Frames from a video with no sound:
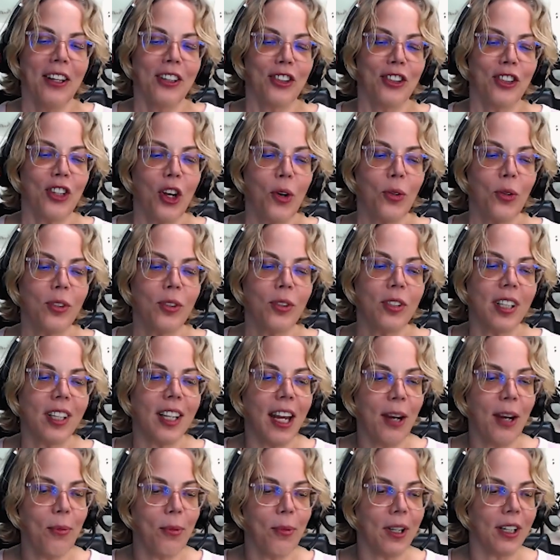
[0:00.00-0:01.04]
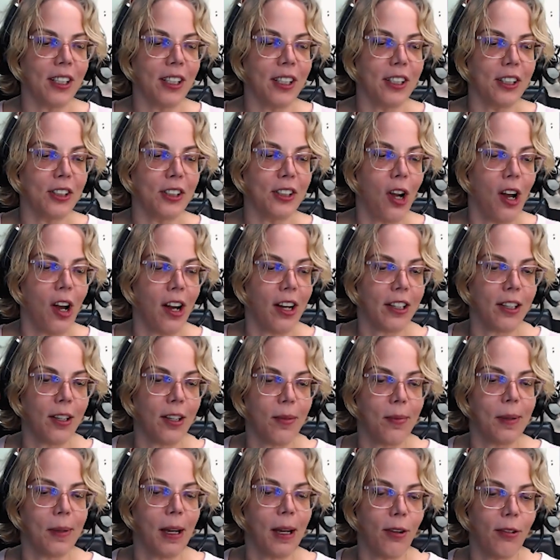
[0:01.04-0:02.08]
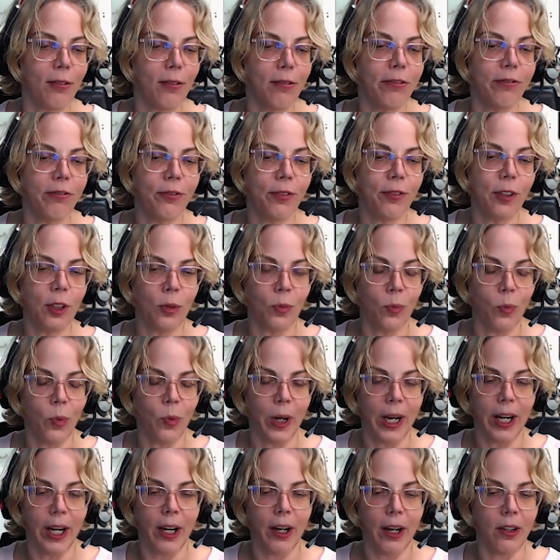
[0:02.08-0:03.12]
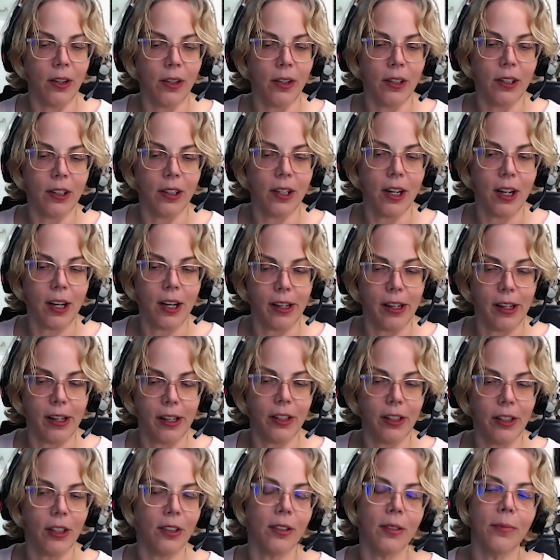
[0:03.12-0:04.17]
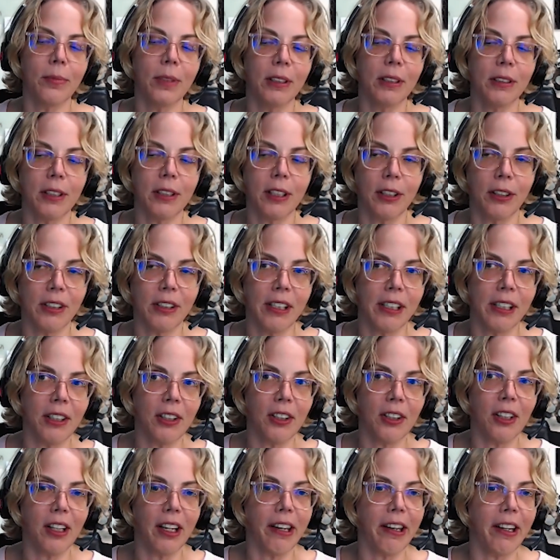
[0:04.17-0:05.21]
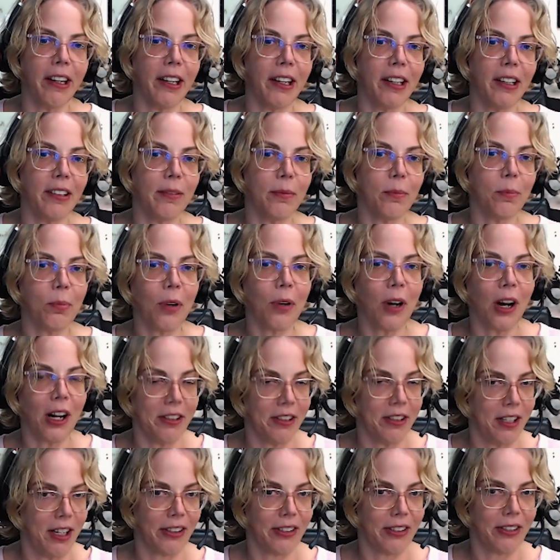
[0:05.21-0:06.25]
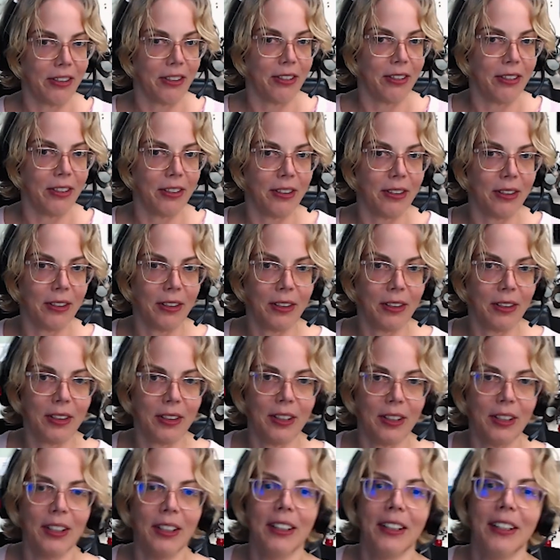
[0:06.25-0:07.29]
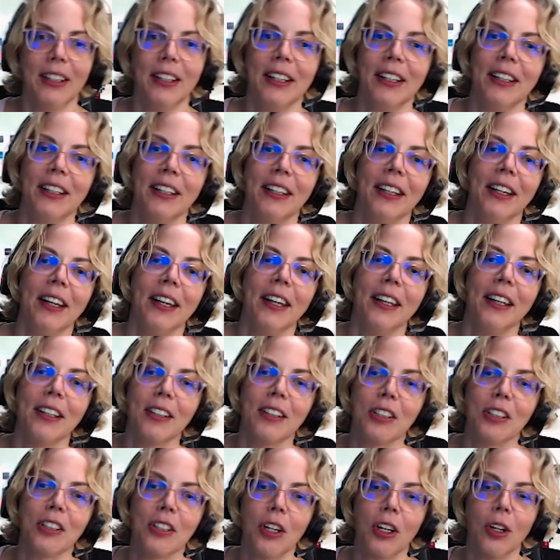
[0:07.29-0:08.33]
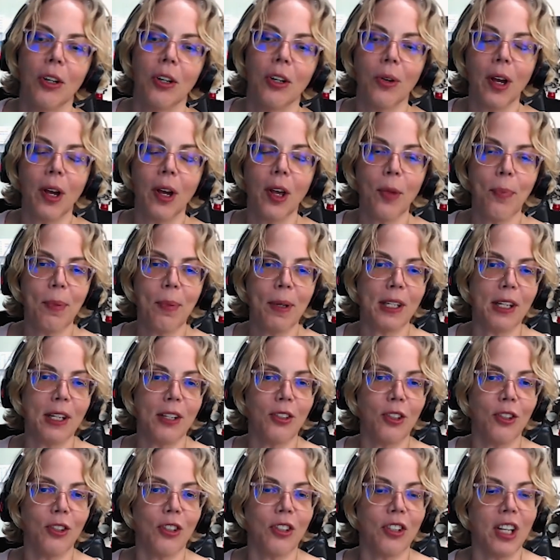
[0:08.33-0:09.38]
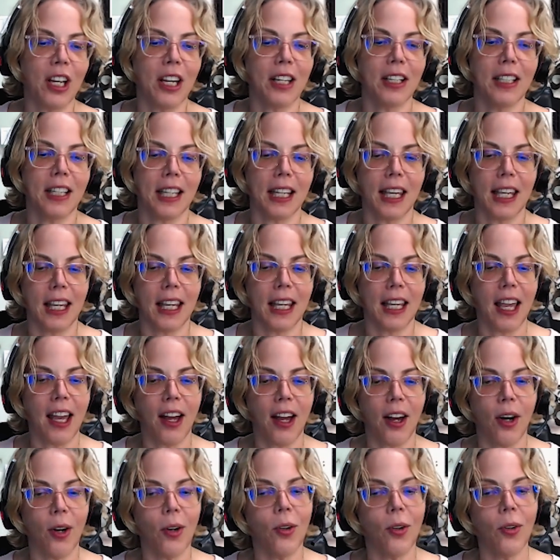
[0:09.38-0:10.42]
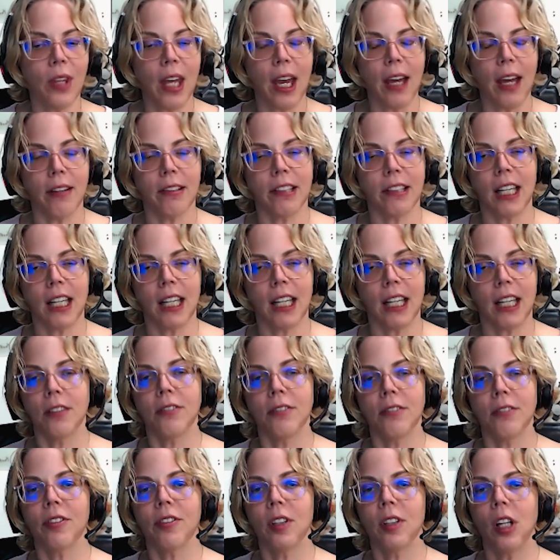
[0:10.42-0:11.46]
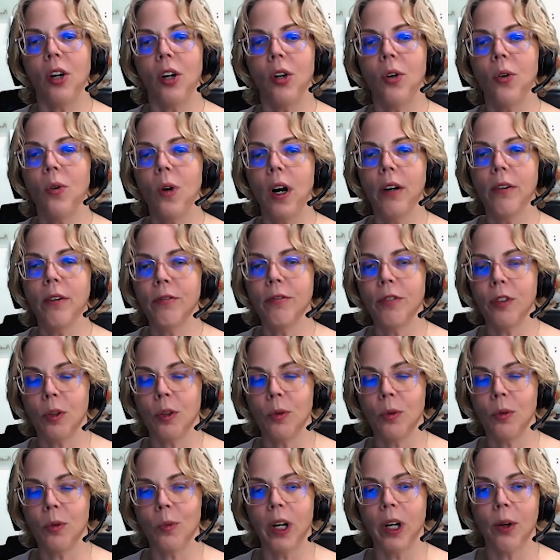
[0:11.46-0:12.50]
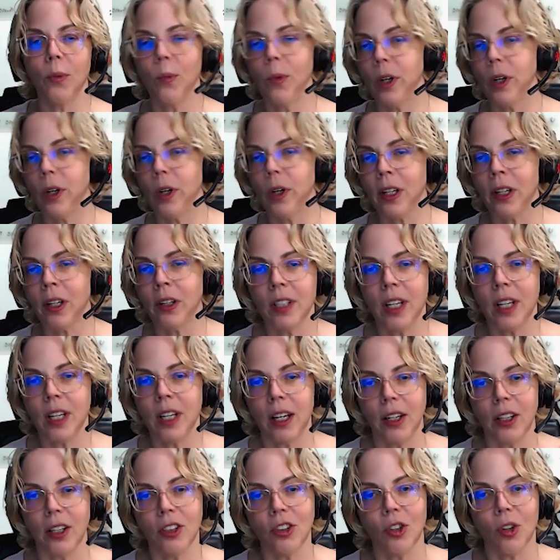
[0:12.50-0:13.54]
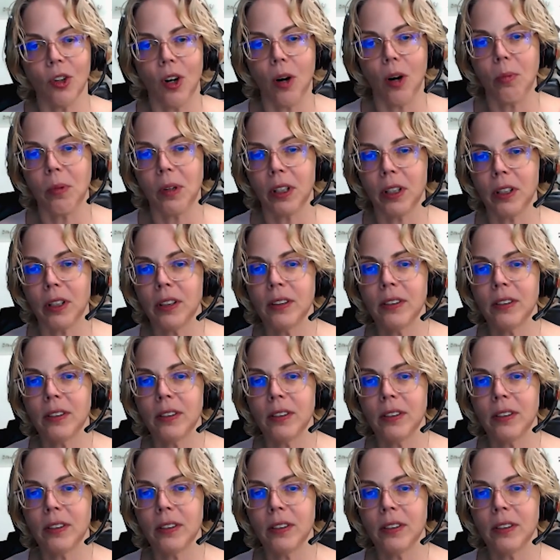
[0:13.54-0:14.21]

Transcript: So today we're going to talk about footwear, color, material, and process. And so help us understand, Nikki, how that kind of flow of footwear works at UnderArmour.